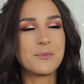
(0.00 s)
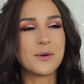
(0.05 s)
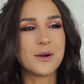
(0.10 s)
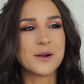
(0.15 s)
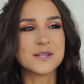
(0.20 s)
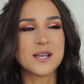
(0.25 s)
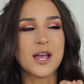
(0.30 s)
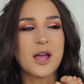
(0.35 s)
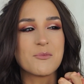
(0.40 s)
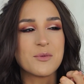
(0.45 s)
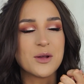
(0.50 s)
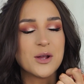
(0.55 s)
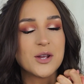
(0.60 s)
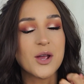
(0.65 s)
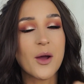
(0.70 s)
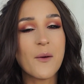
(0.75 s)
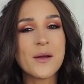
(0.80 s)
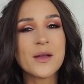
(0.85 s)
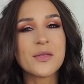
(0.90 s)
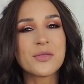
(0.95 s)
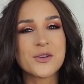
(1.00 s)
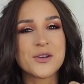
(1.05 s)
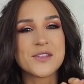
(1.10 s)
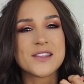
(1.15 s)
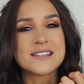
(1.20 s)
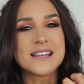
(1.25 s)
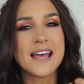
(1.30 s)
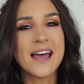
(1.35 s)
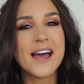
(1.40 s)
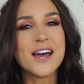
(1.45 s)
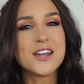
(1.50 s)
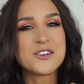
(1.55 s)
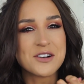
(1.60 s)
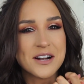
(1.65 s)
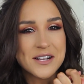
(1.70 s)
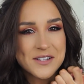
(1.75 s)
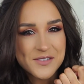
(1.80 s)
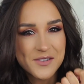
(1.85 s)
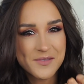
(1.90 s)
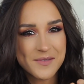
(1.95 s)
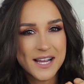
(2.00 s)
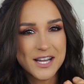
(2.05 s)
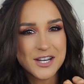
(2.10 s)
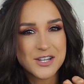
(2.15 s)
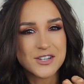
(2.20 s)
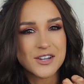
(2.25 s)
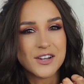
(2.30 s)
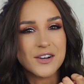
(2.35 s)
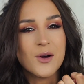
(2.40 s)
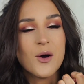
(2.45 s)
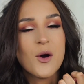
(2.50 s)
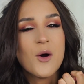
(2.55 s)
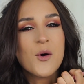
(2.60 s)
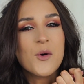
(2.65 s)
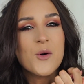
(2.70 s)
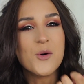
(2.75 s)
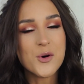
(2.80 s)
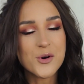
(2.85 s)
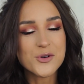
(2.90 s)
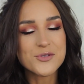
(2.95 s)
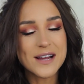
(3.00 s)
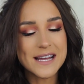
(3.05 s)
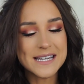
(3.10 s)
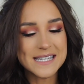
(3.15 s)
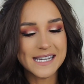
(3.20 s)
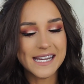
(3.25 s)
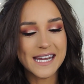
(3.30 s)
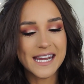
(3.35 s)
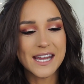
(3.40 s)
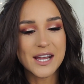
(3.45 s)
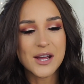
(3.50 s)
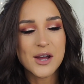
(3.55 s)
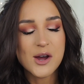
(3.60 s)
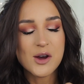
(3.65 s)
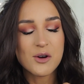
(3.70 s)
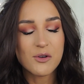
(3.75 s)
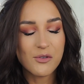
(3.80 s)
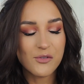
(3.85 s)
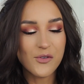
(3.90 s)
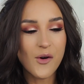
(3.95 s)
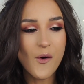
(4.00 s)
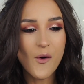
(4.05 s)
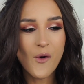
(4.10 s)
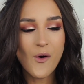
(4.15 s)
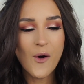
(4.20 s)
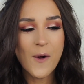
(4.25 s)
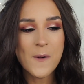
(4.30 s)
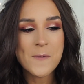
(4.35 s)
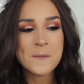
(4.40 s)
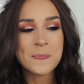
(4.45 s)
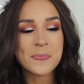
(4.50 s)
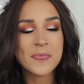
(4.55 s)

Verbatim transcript: because I have been going through this hair transformation already for